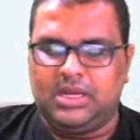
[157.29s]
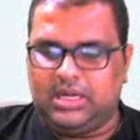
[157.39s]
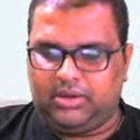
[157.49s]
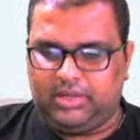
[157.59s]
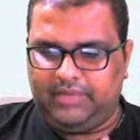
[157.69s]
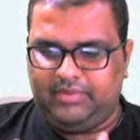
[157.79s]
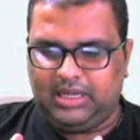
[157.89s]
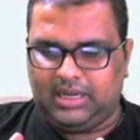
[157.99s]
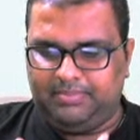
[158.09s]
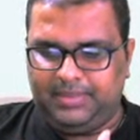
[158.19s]
Now he will
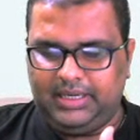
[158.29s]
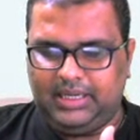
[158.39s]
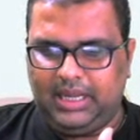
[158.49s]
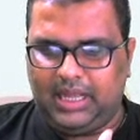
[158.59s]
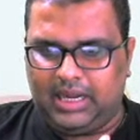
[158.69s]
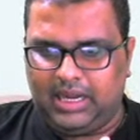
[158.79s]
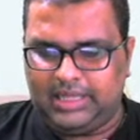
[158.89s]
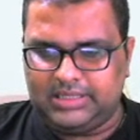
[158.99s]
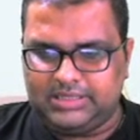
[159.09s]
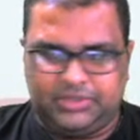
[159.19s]
completely
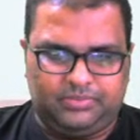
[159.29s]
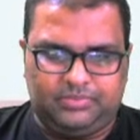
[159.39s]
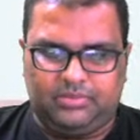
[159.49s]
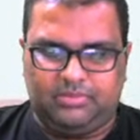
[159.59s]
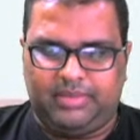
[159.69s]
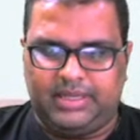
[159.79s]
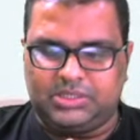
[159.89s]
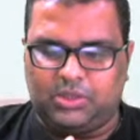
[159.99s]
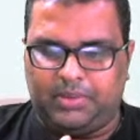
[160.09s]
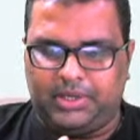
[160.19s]
analyze you based
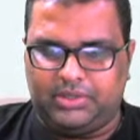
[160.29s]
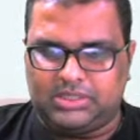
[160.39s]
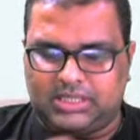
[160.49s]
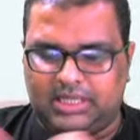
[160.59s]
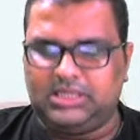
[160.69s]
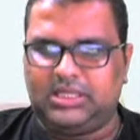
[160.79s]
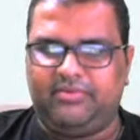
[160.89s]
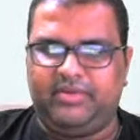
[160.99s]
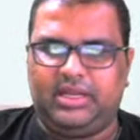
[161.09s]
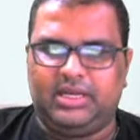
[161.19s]
upon your strength and
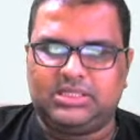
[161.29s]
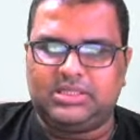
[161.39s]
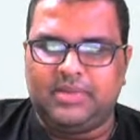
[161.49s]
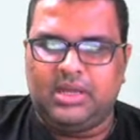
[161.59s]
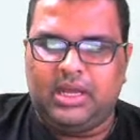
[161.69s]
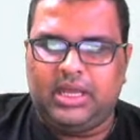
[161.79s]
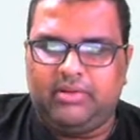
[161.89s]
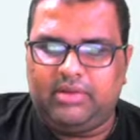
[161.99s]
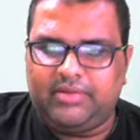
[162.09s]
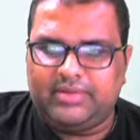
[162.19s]
weakness. He
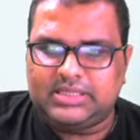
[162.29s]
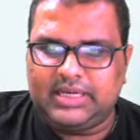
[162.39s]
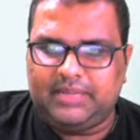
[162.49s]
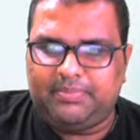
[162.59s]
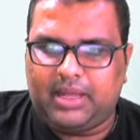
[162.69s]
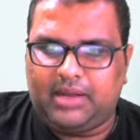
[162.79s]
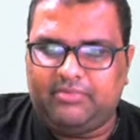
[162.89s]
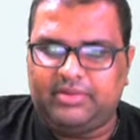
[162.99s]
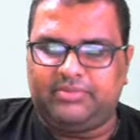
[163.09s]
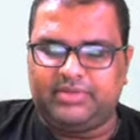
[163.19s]
will give a study plan
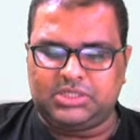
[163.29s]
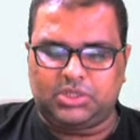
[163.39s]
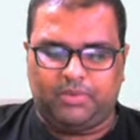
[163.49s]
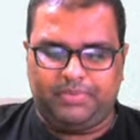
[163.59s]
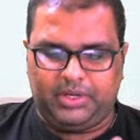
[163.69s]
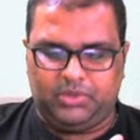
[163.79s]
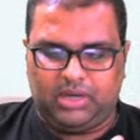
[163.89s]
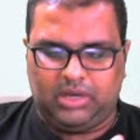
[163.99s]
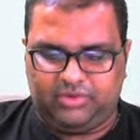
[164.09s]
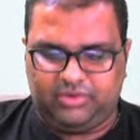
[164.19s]
with which topic you
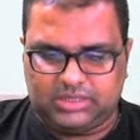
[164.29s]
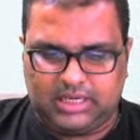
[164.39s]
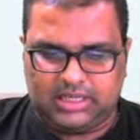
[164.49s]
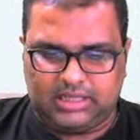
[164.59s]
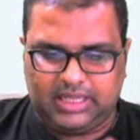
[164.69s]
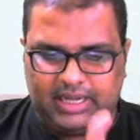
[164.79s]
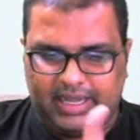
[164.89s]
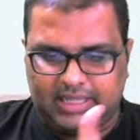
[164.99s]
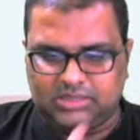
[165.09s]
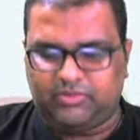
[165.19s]
have to start, then
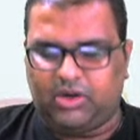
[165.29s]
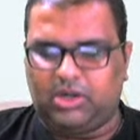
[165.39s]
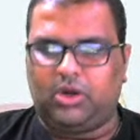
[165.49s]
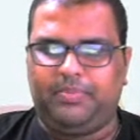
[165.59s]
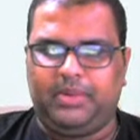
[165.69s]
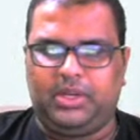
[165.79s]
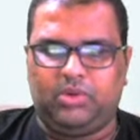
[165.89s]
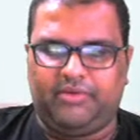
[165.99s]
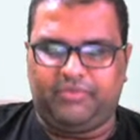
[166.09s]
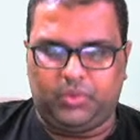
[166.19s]
next what topic you
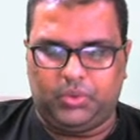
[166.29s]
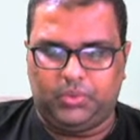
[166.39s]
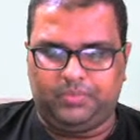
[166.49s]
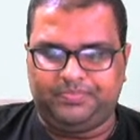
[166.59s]
have to go.